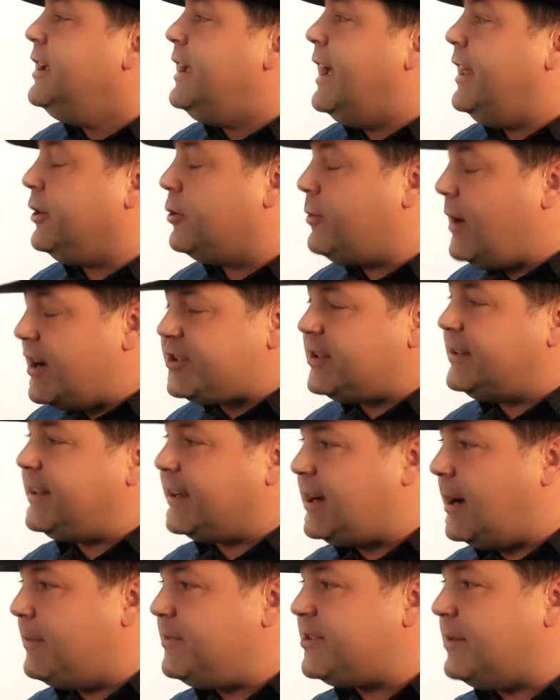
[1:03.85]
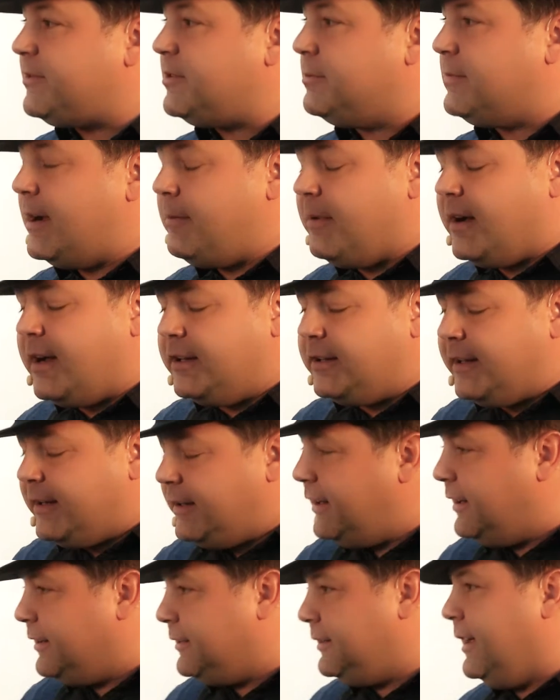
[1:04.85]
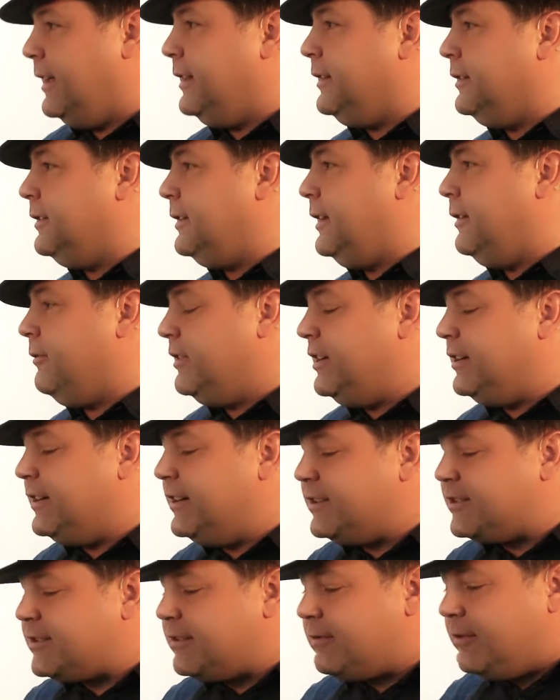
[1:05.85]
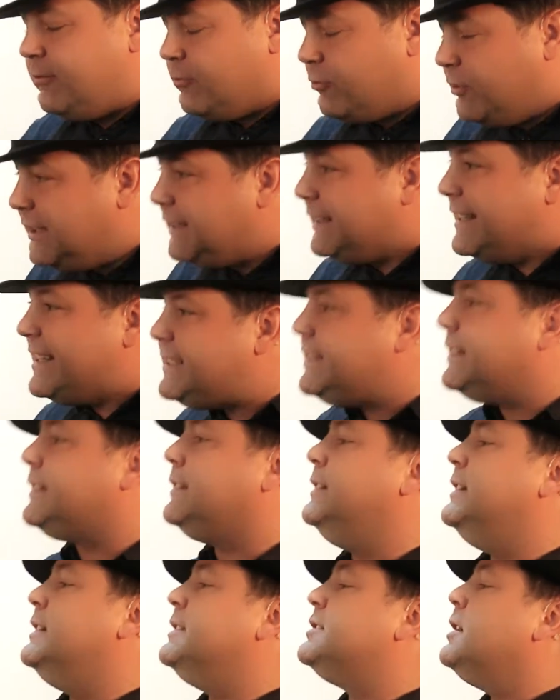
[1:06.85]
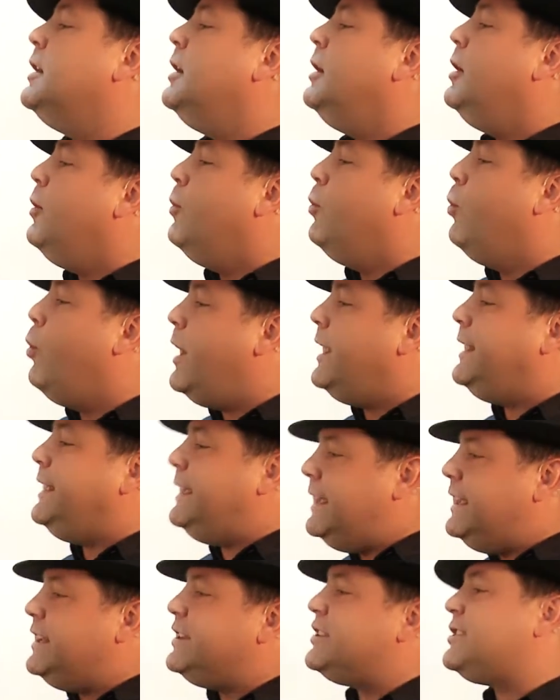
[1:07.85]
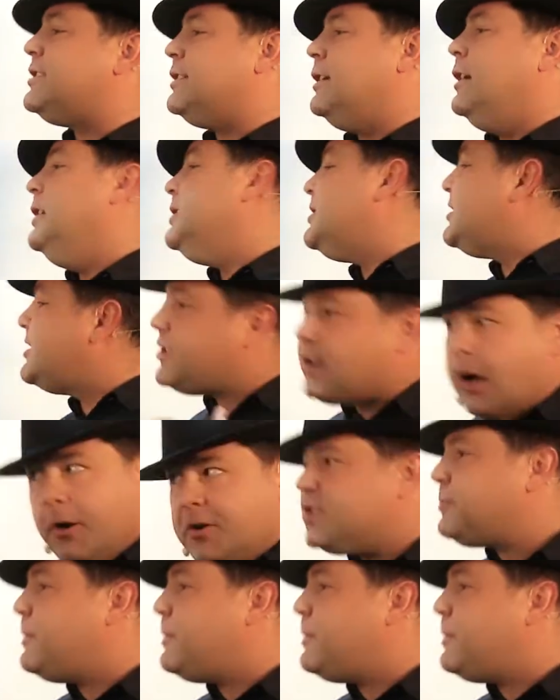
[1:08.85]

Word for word: And the question that comes up to my mind and, and, and, and real, realistically is, what is so